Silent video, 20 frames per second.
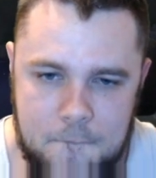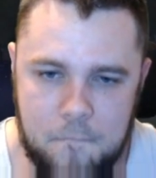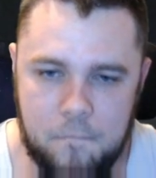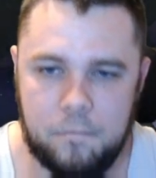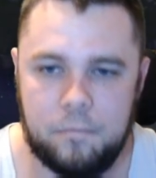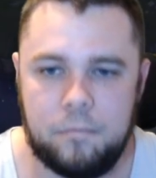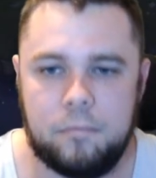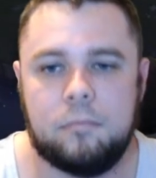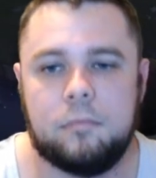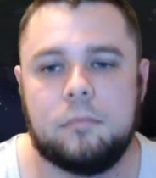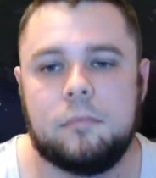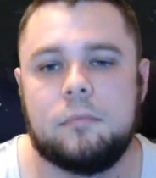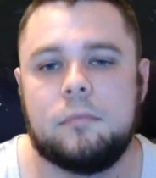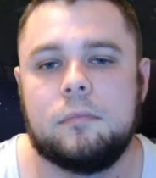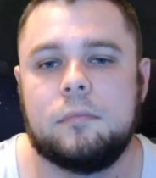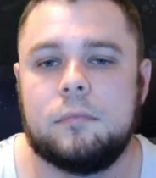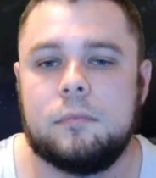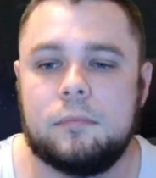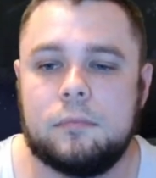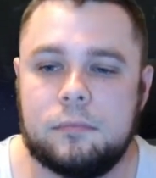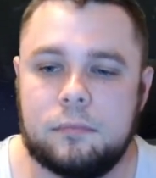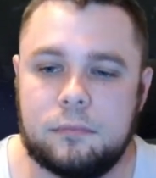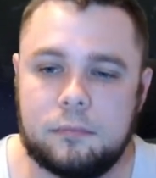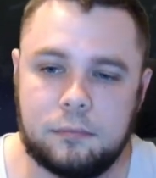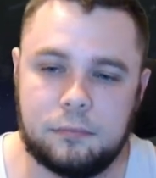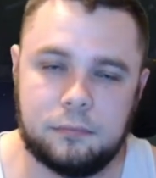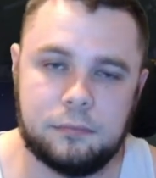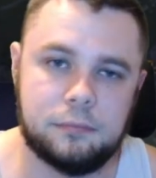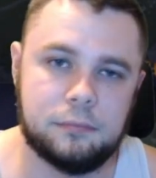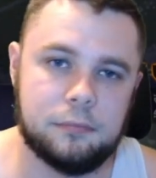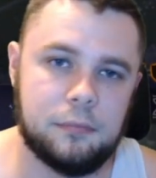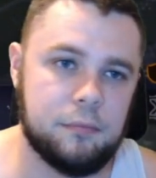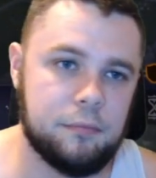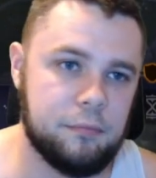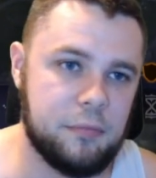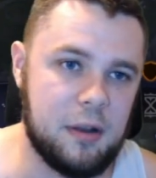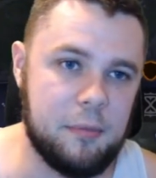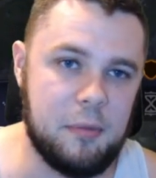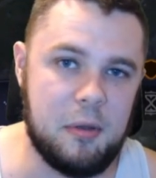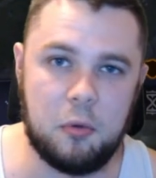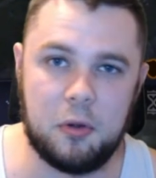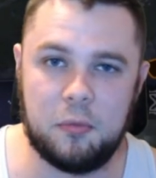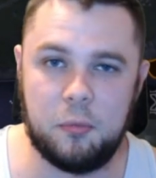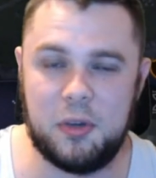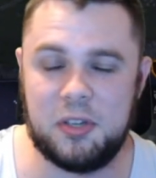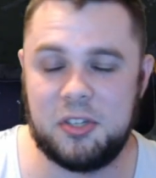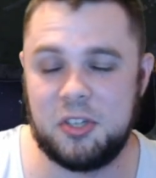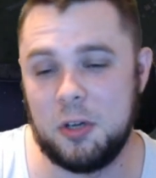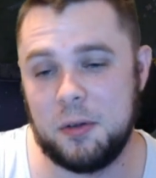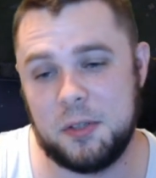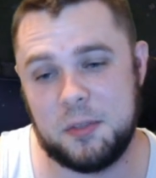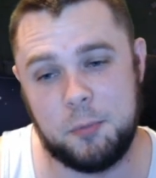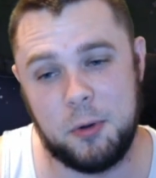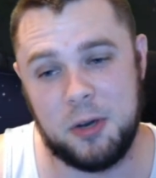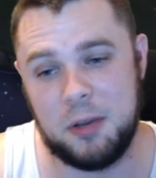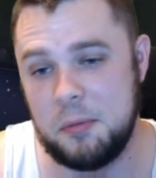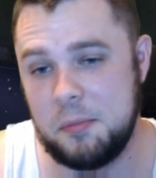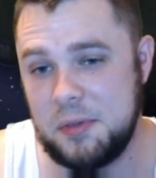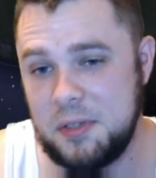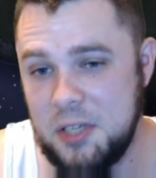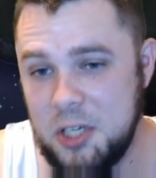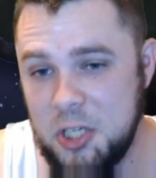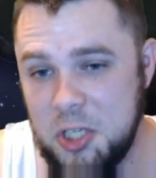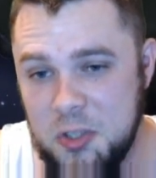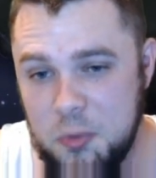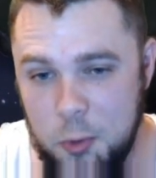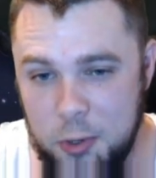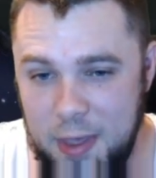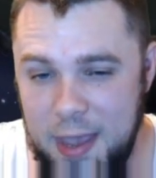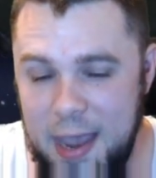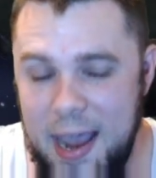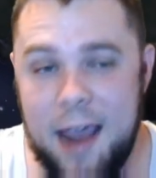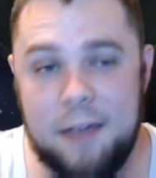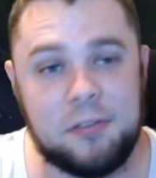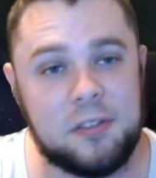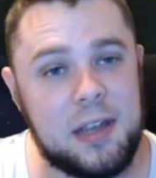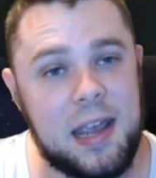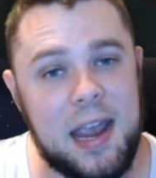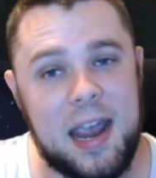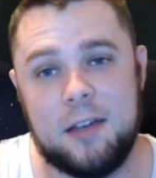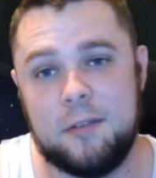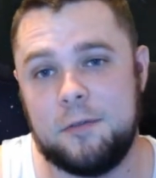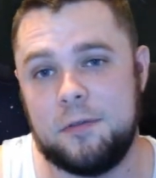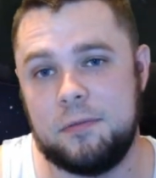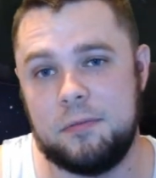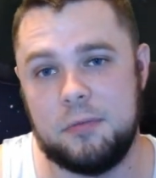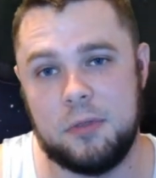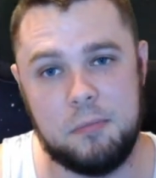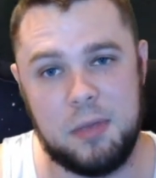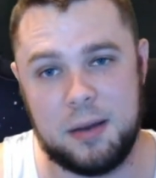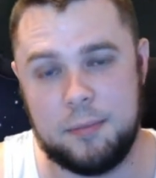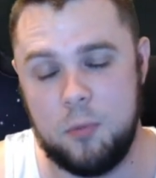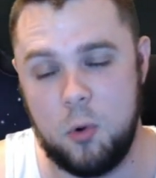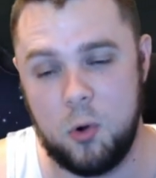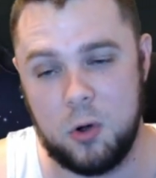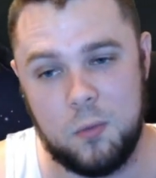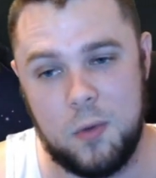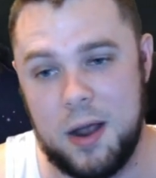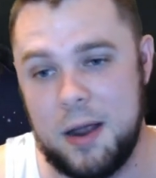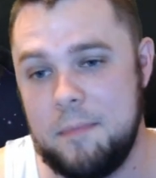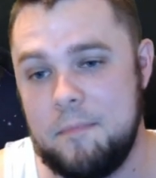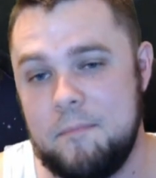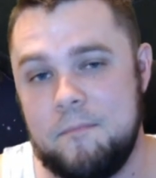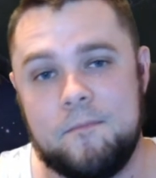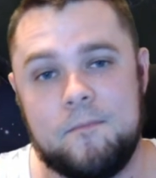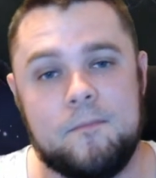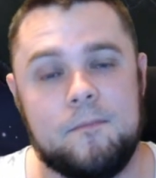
But I mean, we still have to put them in positions where they have to have the big board wipe.